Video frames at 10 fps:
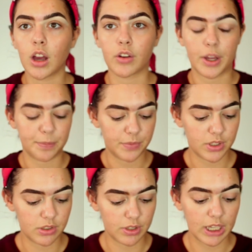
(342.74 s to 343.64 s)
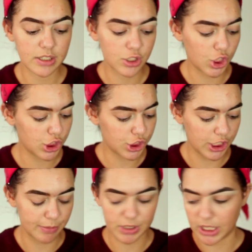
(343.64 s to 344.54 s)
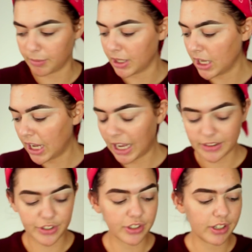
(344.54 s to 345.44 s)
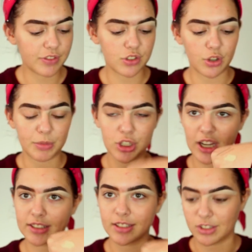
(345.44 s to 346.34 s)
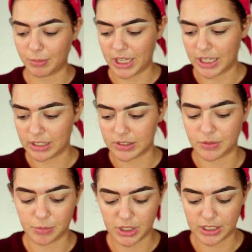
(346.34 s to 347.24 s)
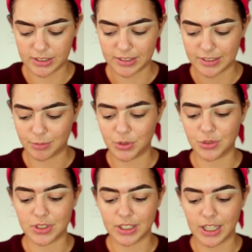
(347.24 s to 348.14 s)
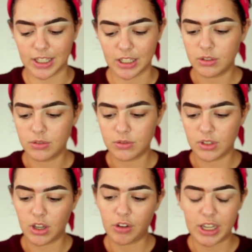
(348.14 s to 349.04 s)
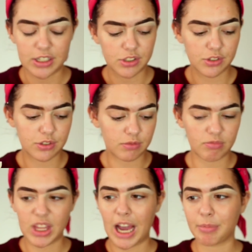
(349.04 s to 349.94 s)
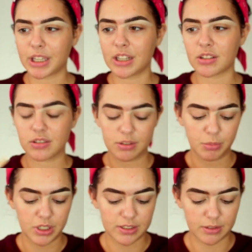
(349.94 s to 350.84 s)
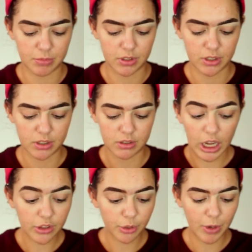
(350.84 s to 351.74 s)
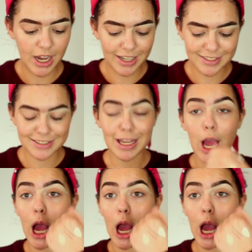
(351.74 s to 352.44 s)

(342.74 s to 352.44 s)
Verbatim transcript: Okay, so that's Tarte Shape Tape. I literally have so much excess on my hands from things because I'm used to, like, using... Okay, so the applicators look pretty similar. Color-wise...